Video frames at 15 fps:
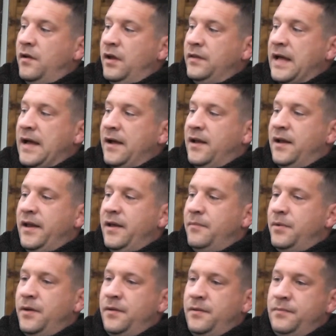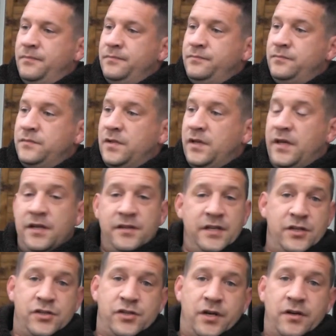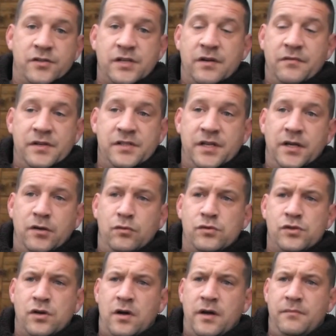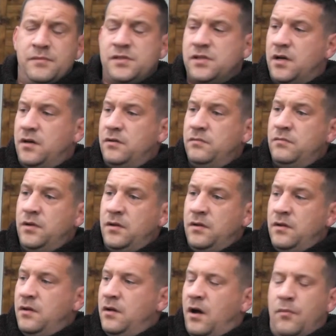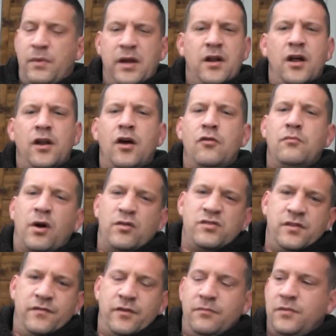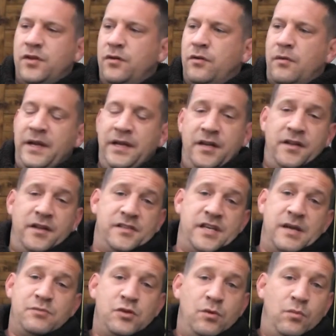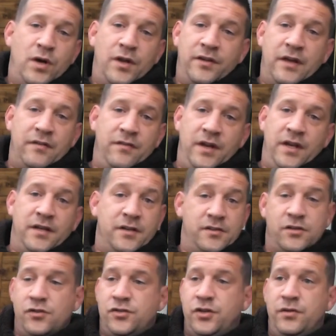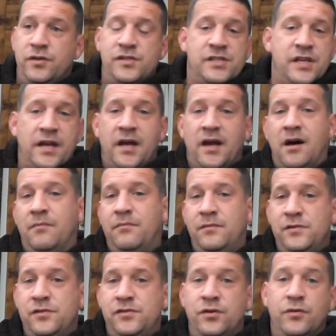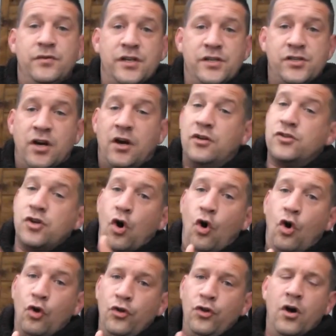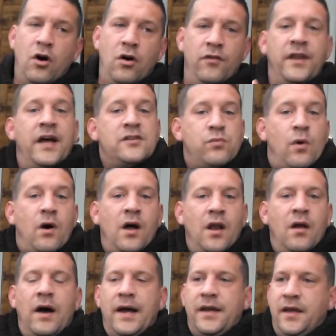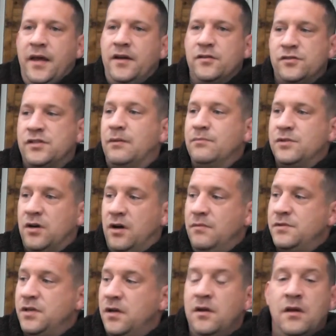that clip discharged every single time. So I mean, I know most of them do. I mean, the Deception one definitely does, because you can set it up to discharge or not, and that's why I like it, because sometimes